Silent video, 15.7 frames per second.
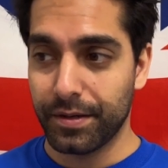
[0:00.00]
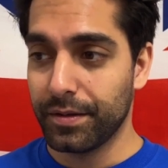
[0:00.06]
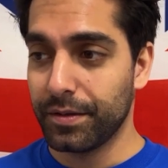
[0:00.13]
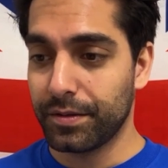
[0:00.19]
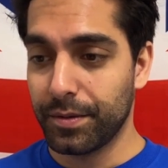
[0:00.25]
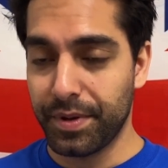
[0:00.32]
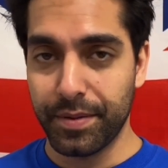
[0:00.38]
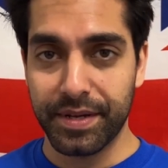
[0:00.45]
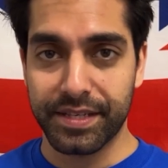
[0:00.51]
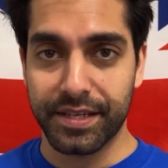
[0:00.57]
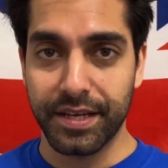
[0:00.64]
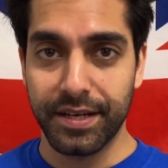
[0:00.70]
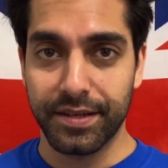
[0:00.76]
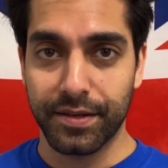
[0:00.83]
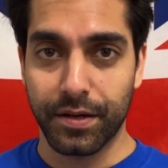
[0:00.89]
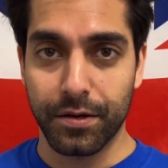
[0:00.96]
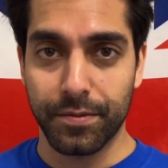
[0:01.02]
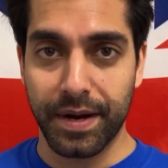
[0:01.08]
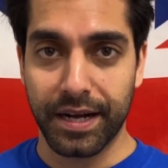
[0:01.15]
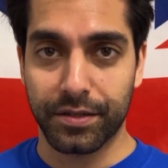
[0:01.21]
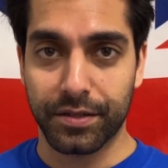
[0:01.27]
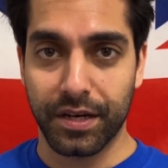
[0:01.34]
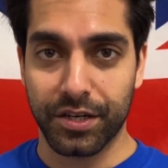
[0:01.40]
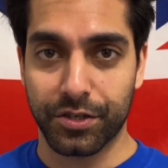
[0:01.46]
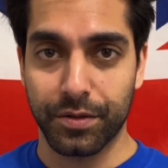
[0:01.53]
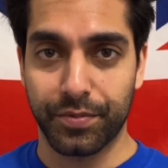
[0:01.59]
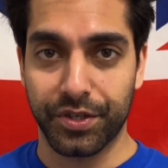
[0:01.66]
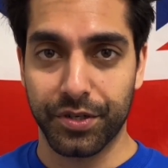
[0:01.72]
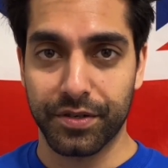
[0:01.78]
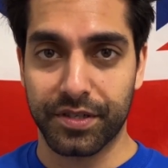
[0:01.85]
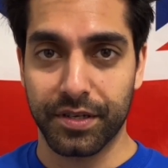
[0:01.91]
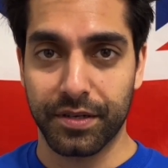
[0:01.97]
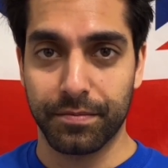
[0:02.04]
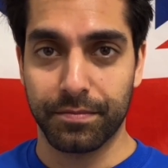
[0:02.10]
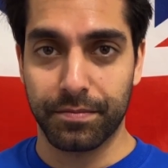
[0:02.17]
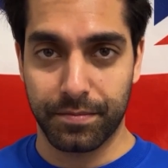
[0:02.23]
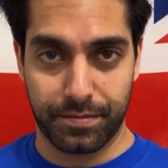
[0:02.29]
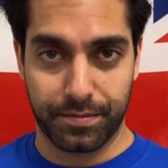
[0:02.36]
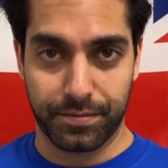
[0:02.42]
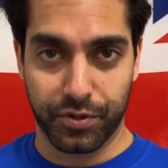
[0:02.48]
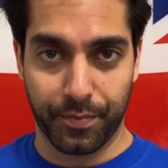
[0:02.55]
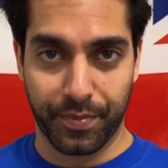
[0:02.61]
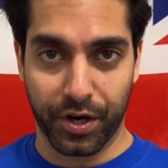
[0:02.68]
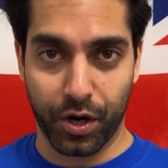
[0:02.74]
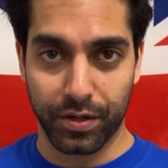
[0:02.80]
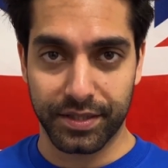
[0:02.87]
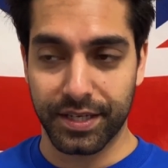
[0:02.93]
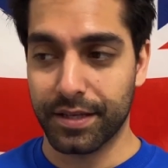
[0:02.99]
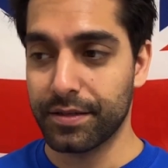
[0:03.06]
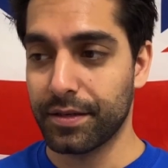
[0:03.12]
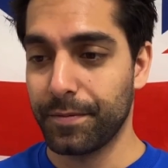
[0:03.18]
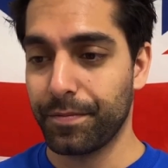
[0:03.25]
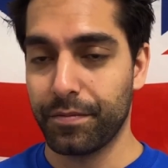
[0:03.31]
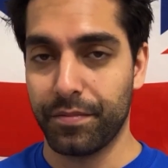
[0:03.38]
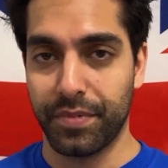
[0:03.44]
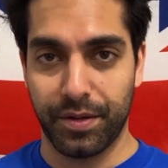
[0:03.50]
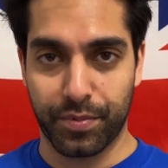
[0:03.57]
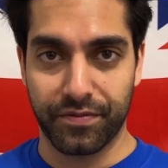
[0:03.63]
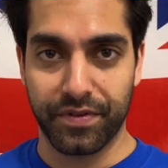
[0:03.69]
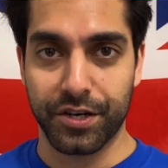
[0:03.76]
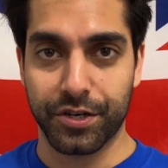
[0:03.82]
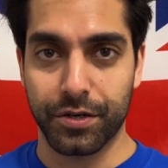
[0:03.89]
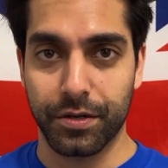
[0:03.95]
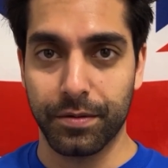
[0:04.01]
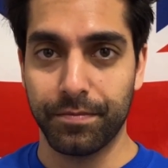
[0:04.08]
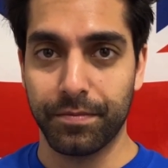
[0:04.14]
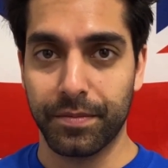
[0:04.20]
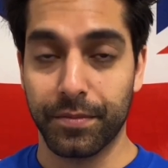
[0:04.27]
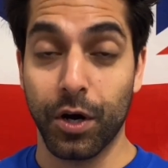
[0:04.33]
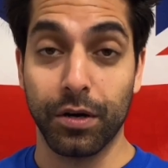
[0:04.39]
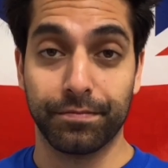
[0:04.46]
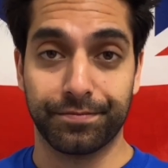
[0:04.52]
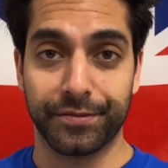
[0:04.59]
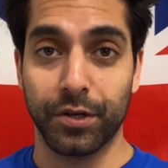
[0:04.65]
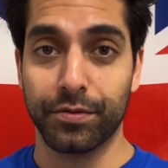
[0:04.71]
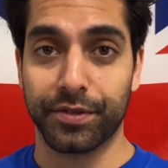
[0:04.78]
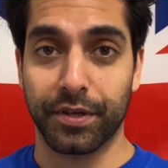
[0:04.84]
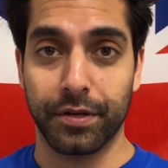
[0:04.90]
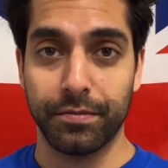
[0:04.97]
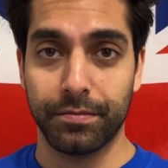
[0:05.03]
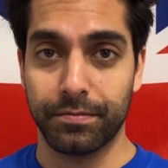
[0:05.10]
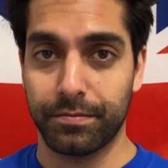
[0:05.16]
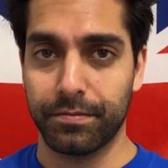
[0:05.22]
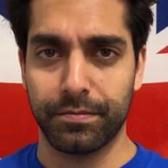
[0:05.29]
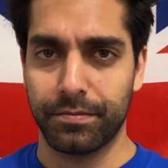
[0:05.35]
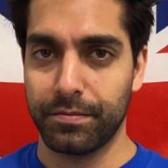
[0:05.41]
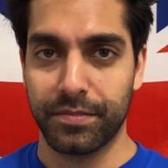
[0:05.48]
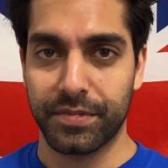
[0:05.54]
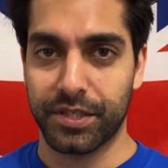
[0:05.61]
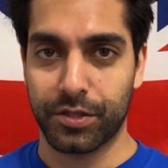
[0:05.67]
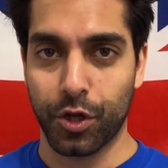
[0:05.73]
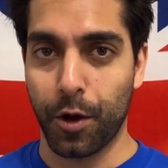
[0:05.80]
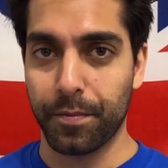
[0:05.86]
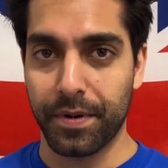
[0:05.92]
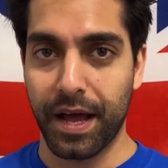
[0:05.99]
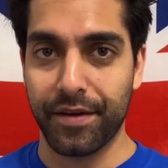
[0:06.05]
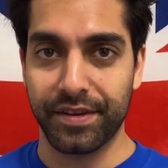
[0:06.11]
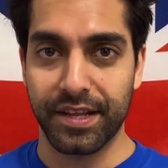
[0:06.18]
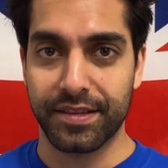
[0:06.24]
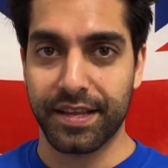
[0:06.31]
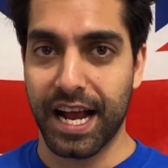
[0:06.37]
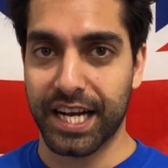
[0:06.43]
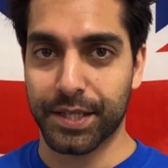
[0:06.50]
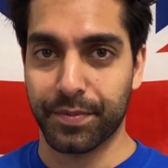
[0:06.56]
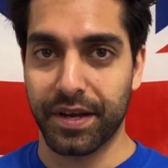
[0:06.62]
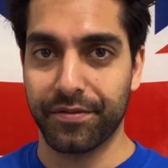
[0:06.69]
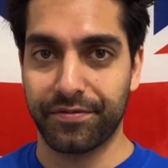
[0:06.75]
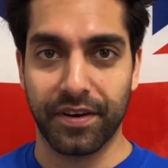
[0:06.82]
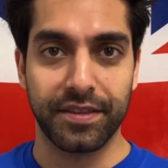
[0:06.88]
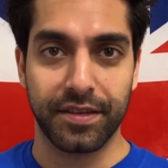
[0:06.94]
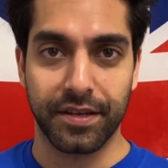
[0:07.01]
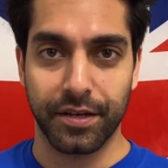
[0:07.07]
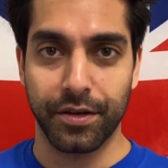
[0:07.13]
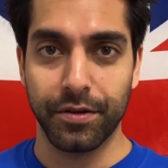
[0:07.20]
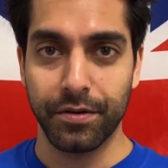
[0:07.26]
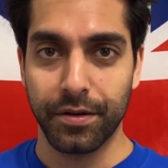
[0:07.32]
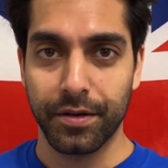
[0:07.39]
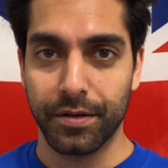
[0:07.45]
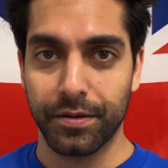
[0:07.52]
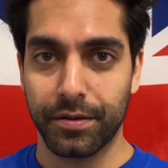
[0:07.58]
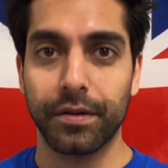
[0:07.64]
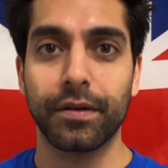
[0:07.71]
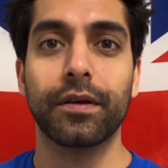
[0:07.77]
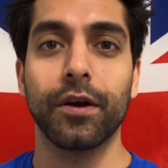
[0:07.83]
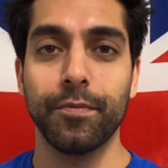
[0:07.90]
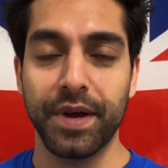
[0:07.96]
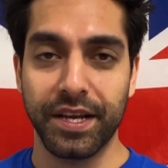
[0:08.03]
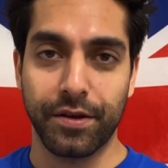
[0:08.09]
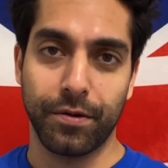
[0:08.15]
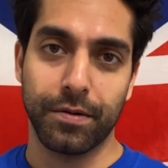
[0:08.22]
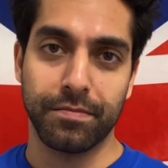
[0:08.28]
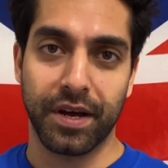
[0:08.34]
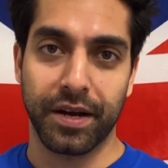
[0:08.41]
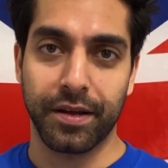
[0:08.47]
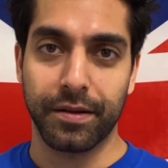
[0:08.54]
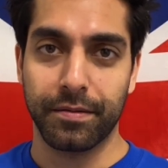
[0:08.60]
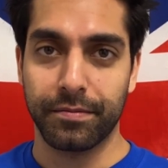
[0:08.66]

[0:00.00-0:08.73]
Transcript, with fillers: The BBC need to go back to actually producing proper content, be professional. Oh, also, stop having the taxpayer funding you. Go make your own money.